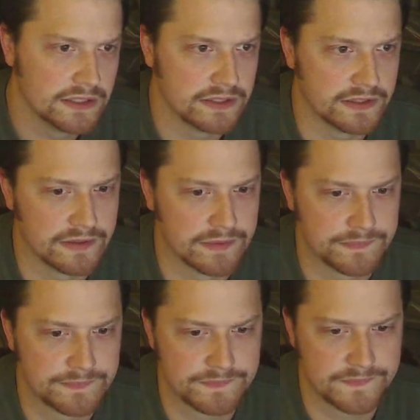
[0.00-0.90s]

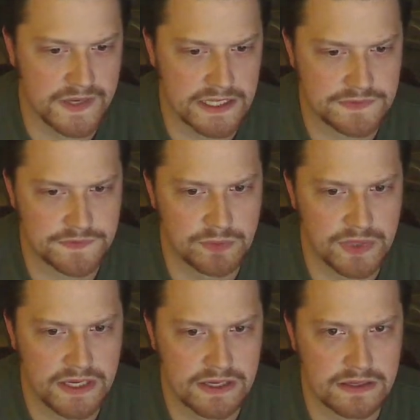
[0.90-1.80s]
Um, as for
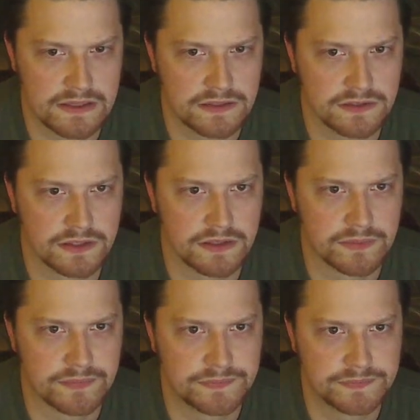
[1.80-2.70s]
my
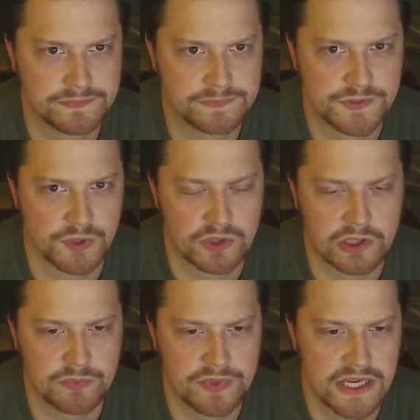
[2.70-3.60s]
um,
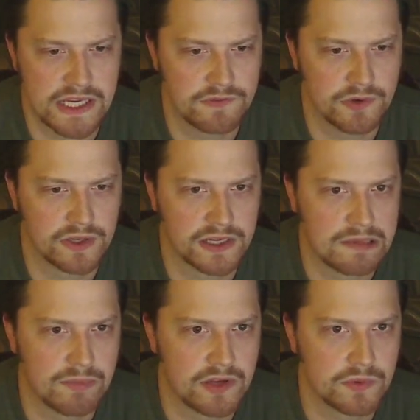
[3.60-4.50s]
so-called behavior at
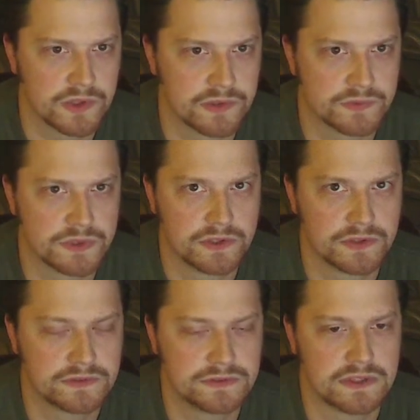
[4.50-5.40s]
Game Anyone, well,
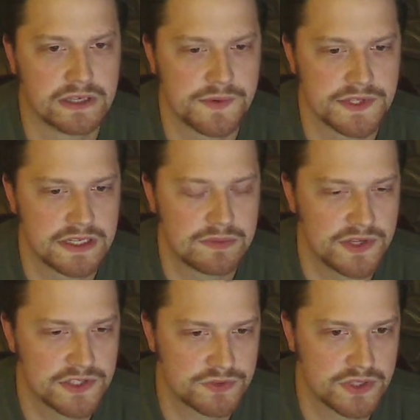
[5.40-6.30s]
I was an
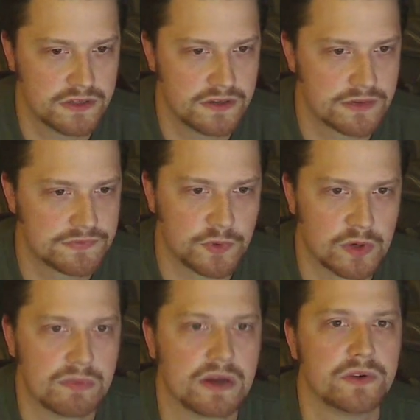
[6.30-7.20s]
administrator and a forum
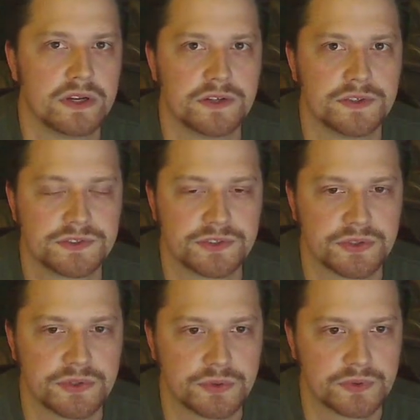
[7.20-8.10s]
moderator,
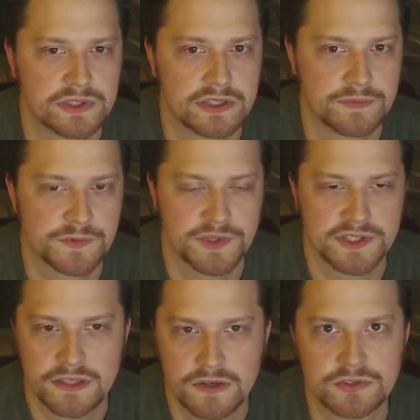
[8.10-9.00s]
so comes with the
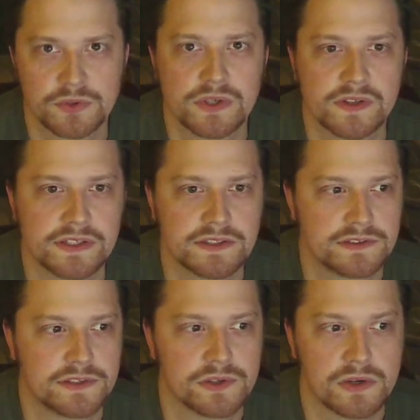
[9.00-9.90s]
territory that
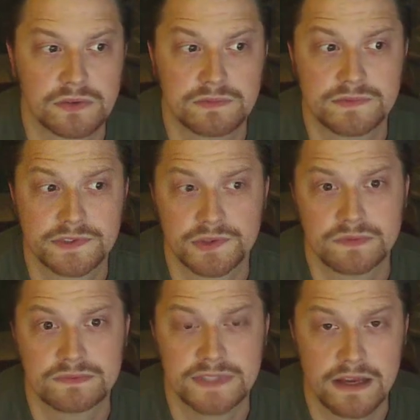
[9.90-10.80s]
there are
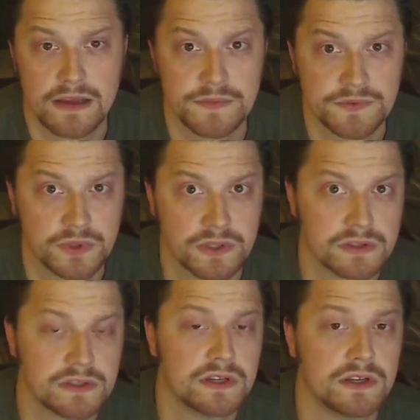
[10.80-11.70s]
certain times where